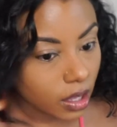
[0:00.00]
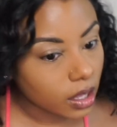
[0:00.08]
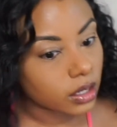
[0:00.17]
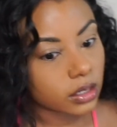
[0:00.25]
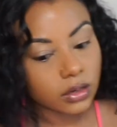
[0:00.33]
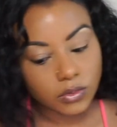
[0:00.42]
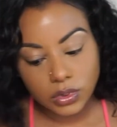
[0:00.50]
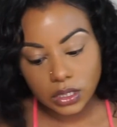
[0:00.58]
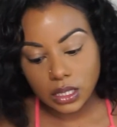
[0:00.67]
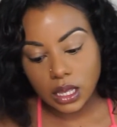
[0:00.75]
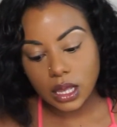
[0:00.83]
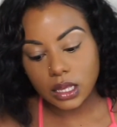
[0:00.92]
I didn't
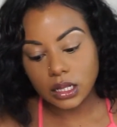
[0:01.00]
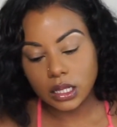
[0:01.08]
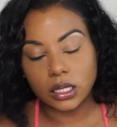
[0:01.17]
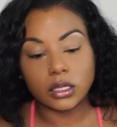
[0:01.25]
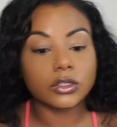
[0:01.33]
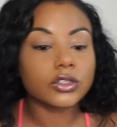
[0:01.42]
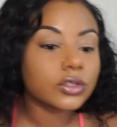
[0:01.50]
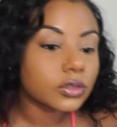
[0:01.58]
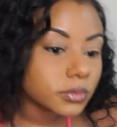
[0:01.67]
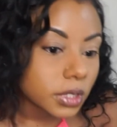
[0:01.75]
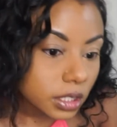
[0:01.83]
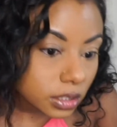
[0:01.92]
really highlight too
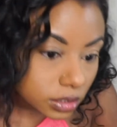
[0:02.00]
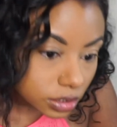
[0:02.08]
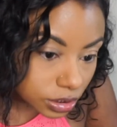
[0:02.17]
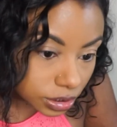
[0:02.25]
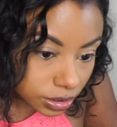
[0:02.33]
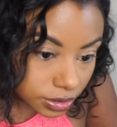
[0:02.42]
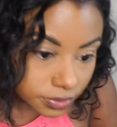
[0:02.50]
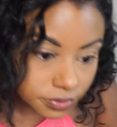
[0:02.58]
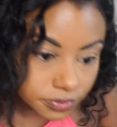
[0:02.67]
much.